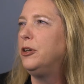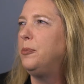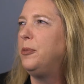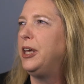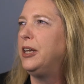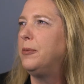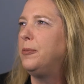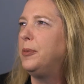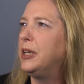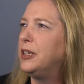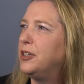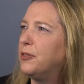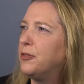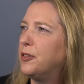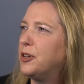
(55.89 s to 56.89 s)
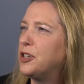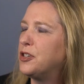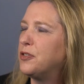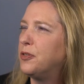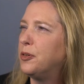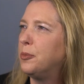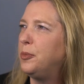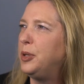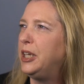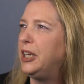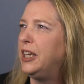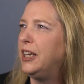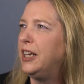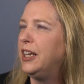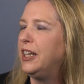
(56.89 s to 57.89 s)
have made a big difference for
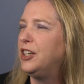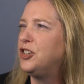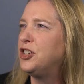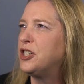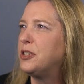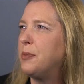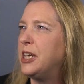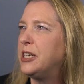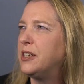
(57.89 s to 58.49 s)
me in just my